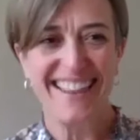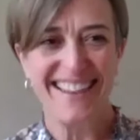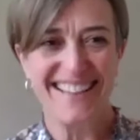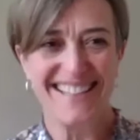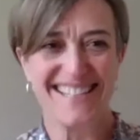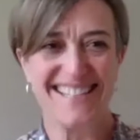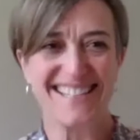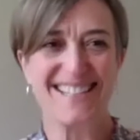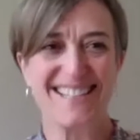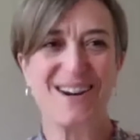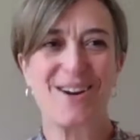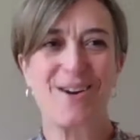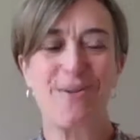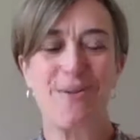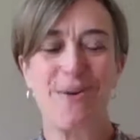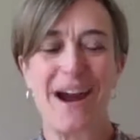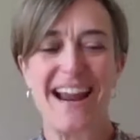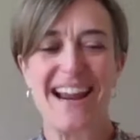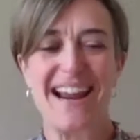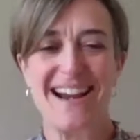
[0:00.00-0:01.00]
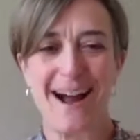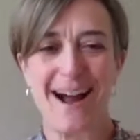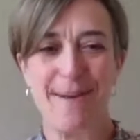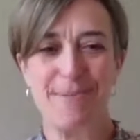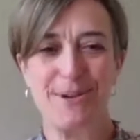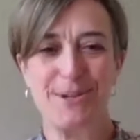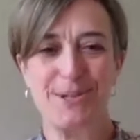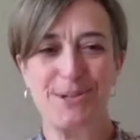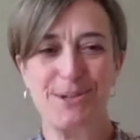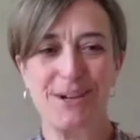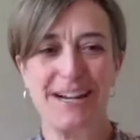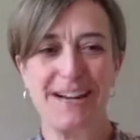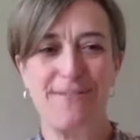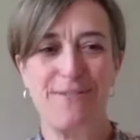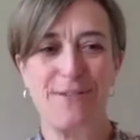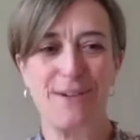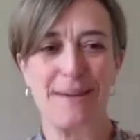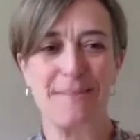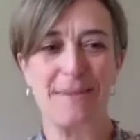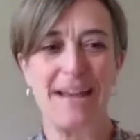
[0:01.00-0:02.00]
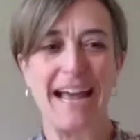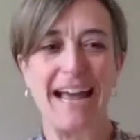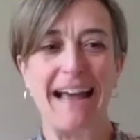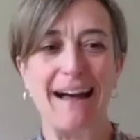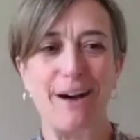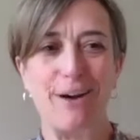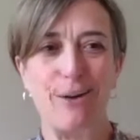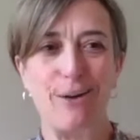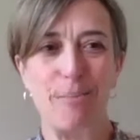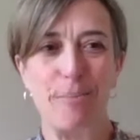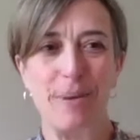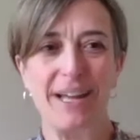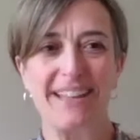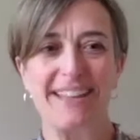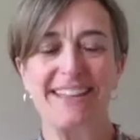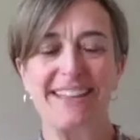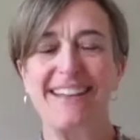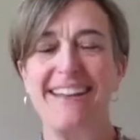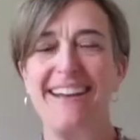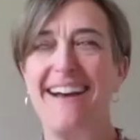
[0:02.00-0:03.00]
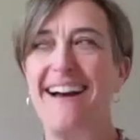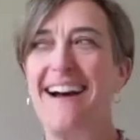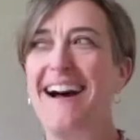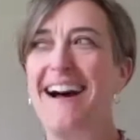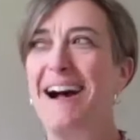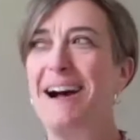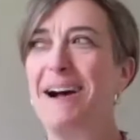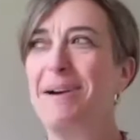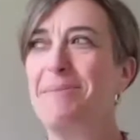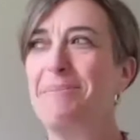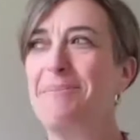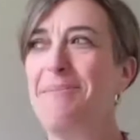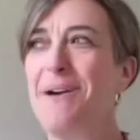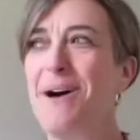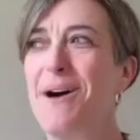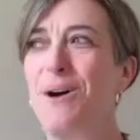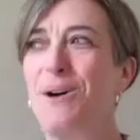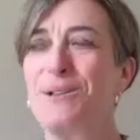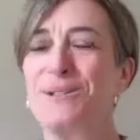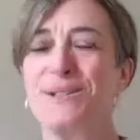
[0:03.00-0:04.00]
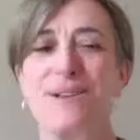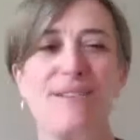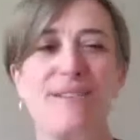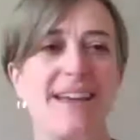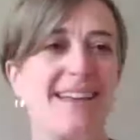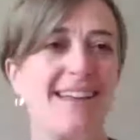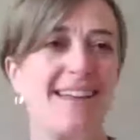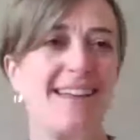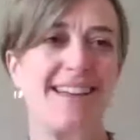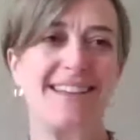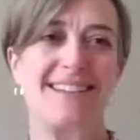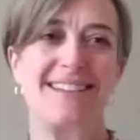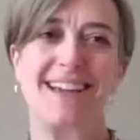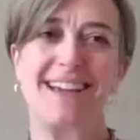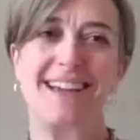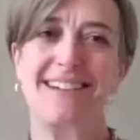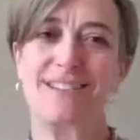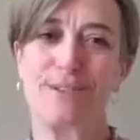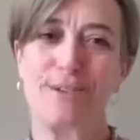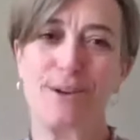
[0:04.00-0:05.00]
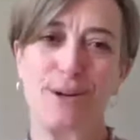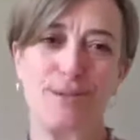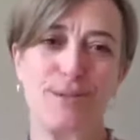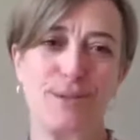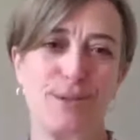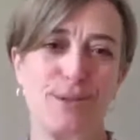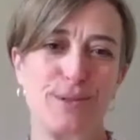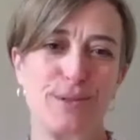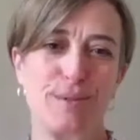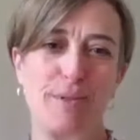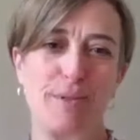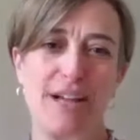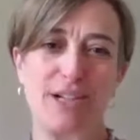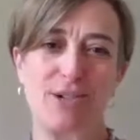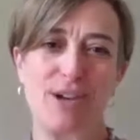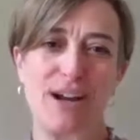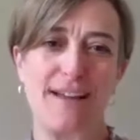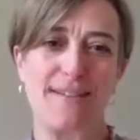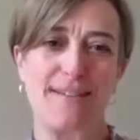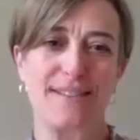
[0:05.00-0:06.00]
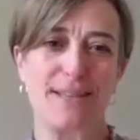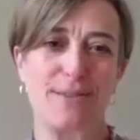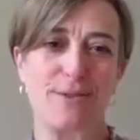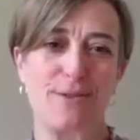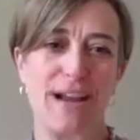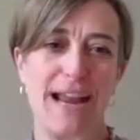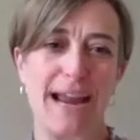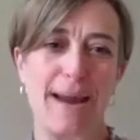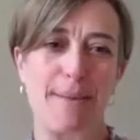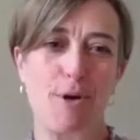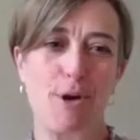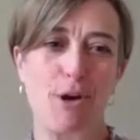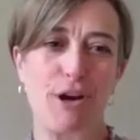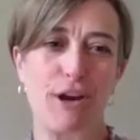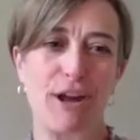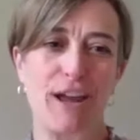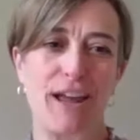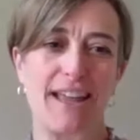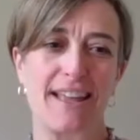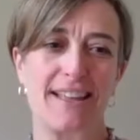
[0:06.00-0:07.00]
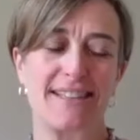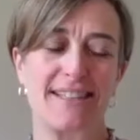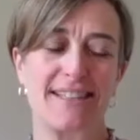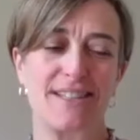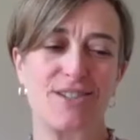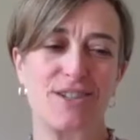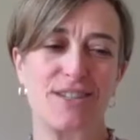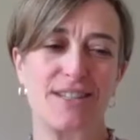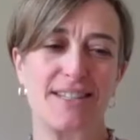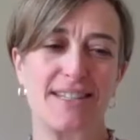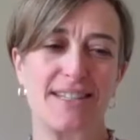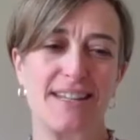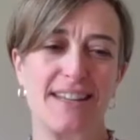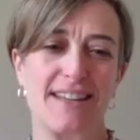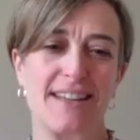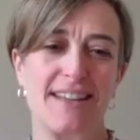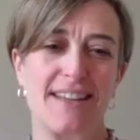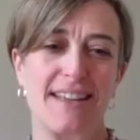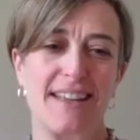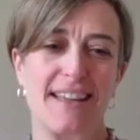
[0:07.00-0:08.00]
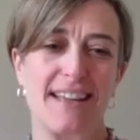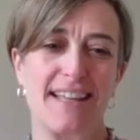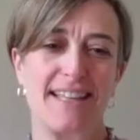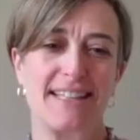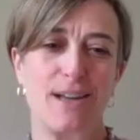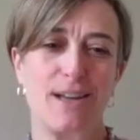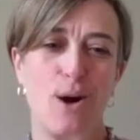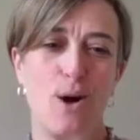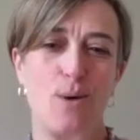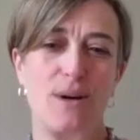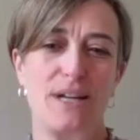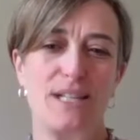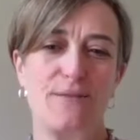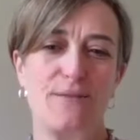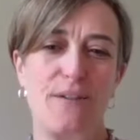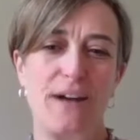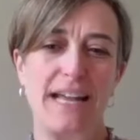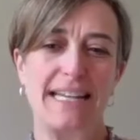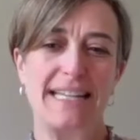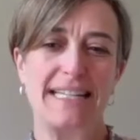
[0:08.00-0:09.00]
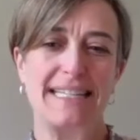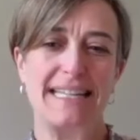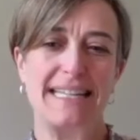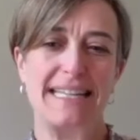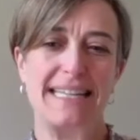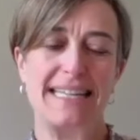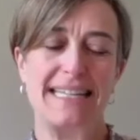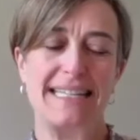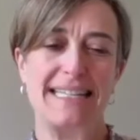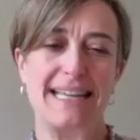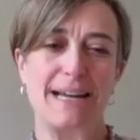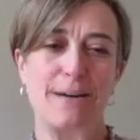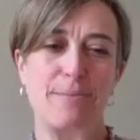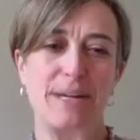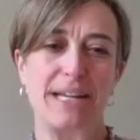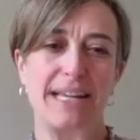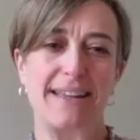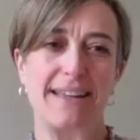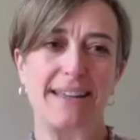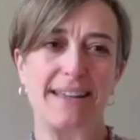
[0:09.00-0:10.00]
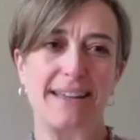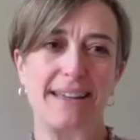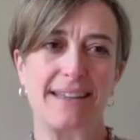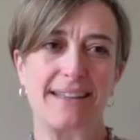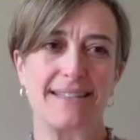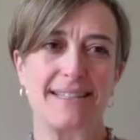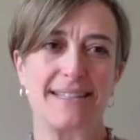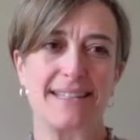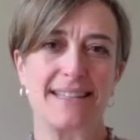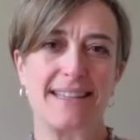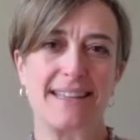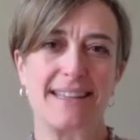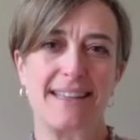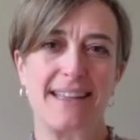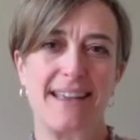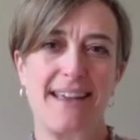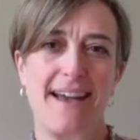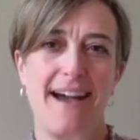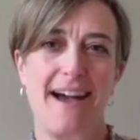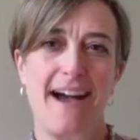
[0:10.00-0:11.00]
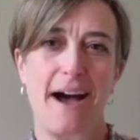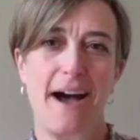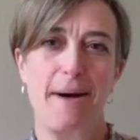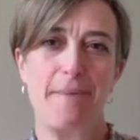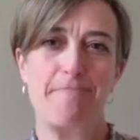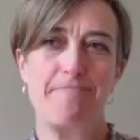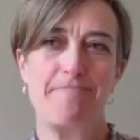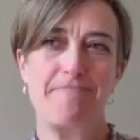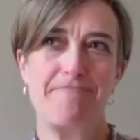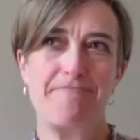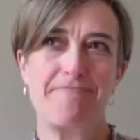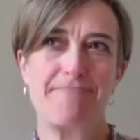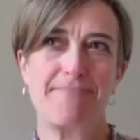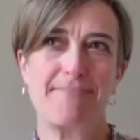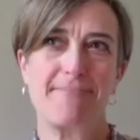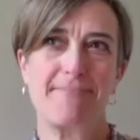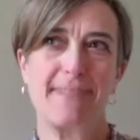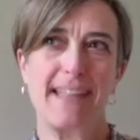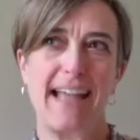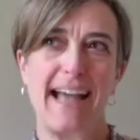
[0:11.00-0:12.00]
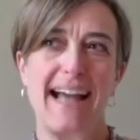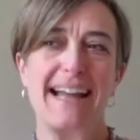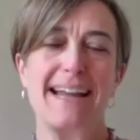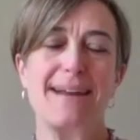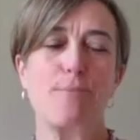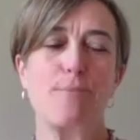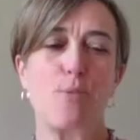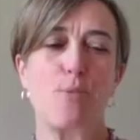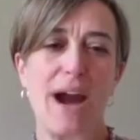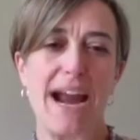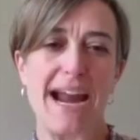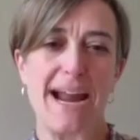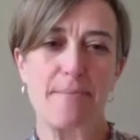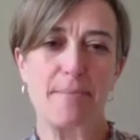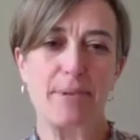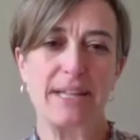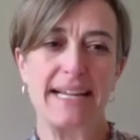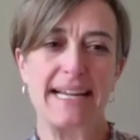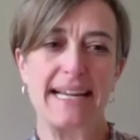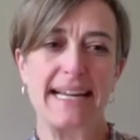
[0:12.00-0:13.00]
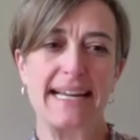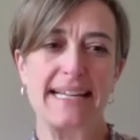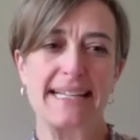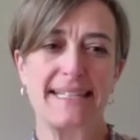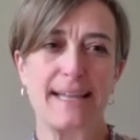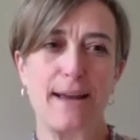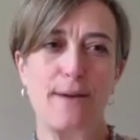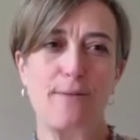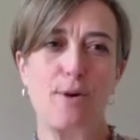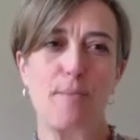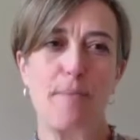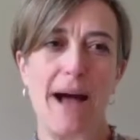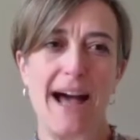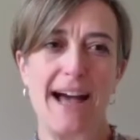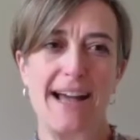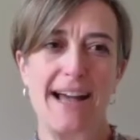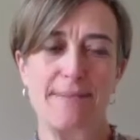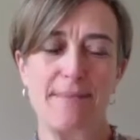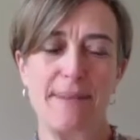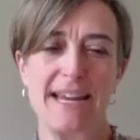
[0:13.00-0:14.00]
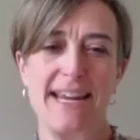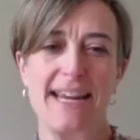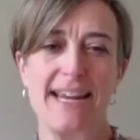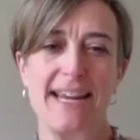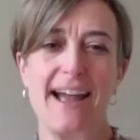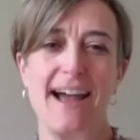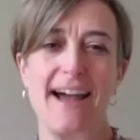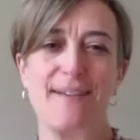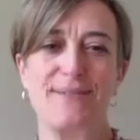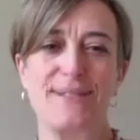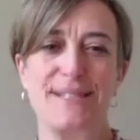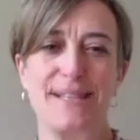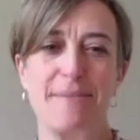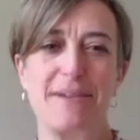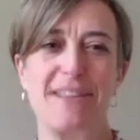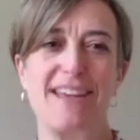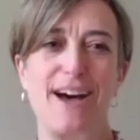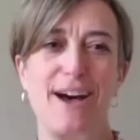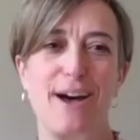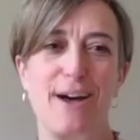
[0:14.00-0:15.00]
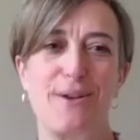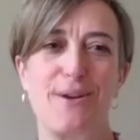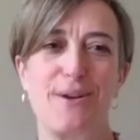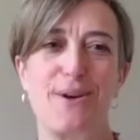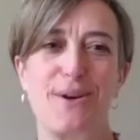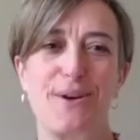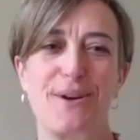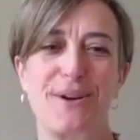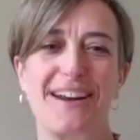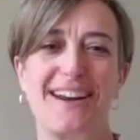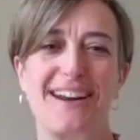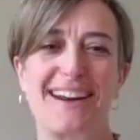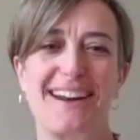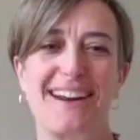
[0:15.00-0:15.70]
this is a great opportunity for them to help. Also, they can conduct their own school supply drives in their neighborhoods. It's always fun to see kids helping kids. I am rambling, so remind me of some of the other